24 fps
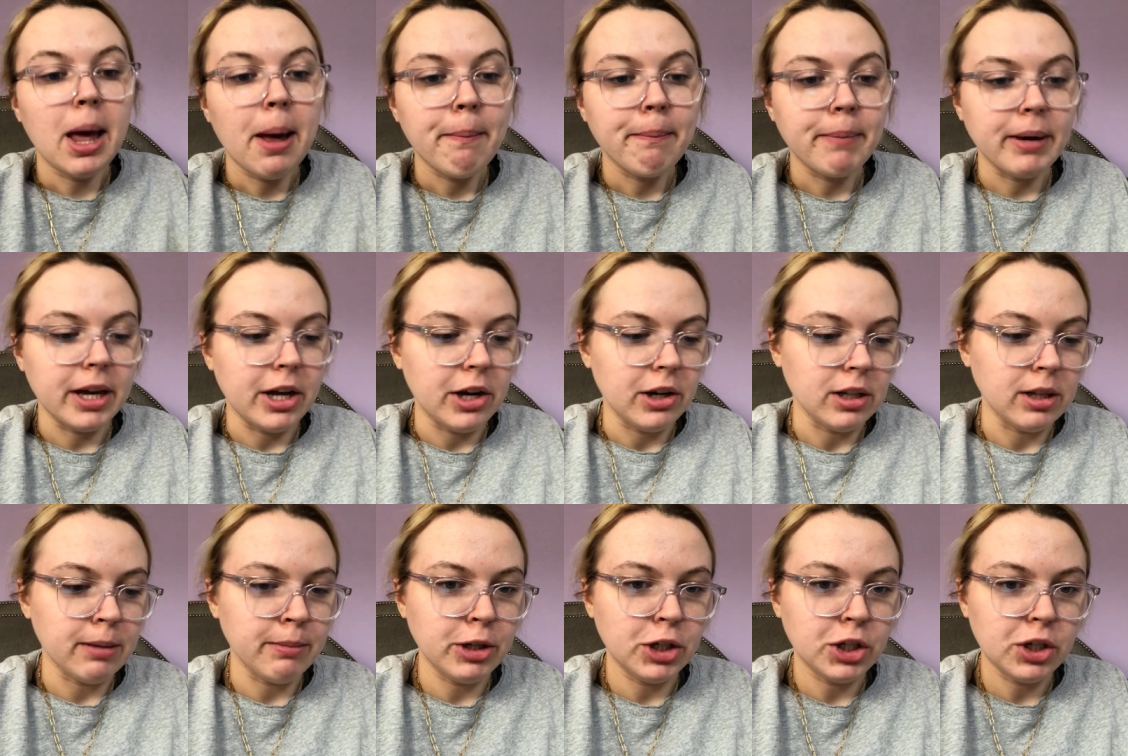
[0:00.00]
but here,
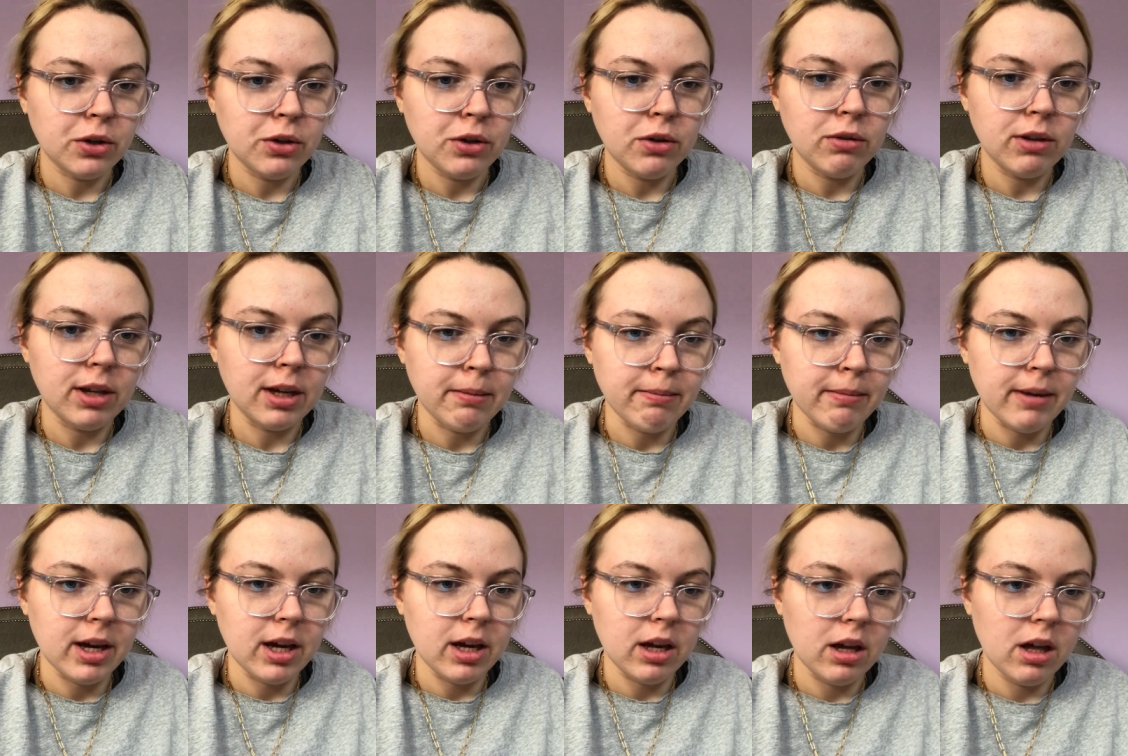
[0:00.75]
let me show you like
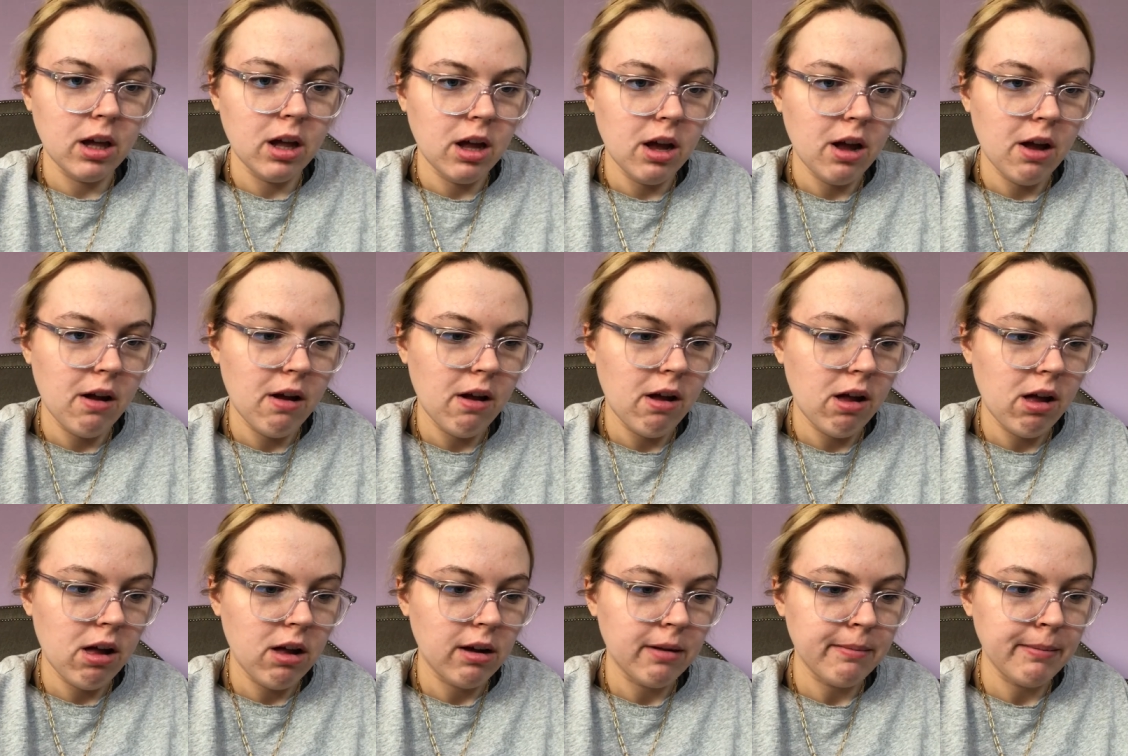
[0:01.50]
my
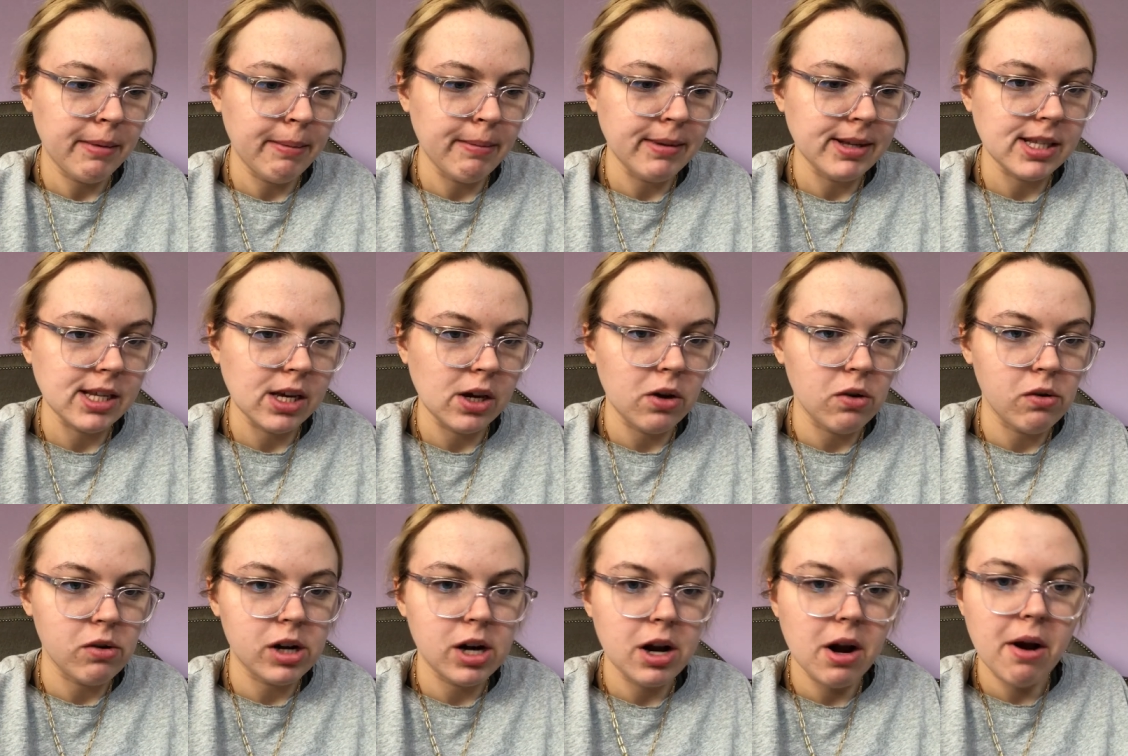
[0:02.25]
MSA
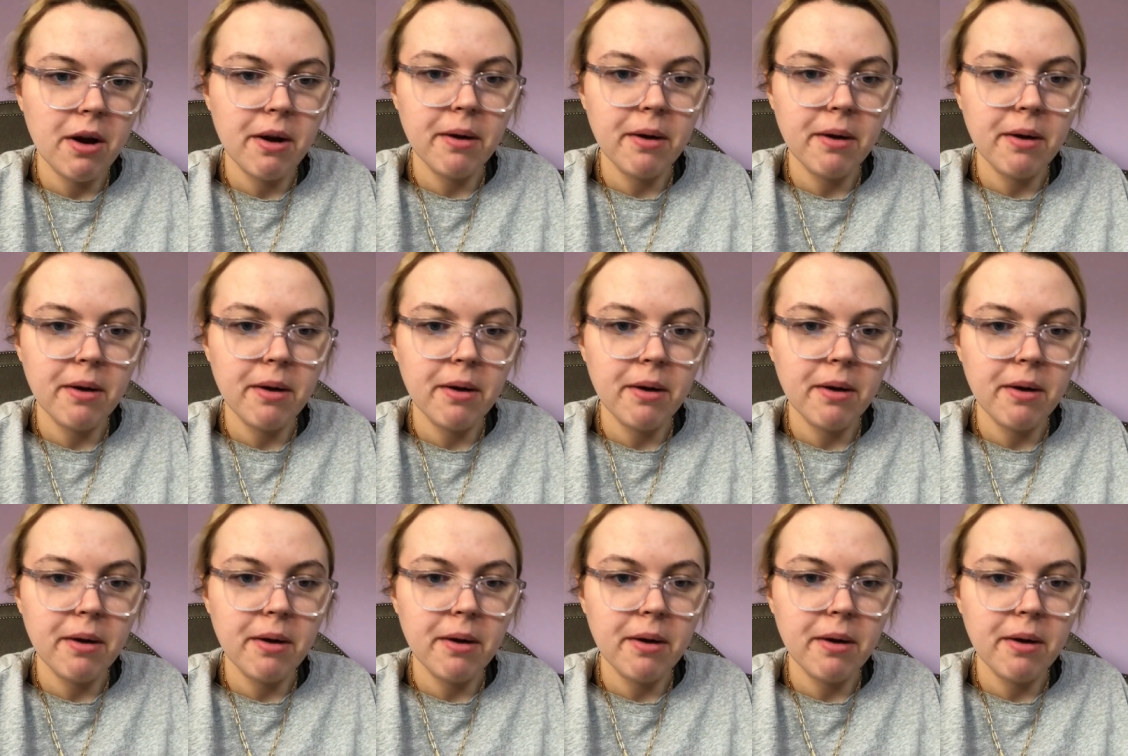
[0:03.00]
order.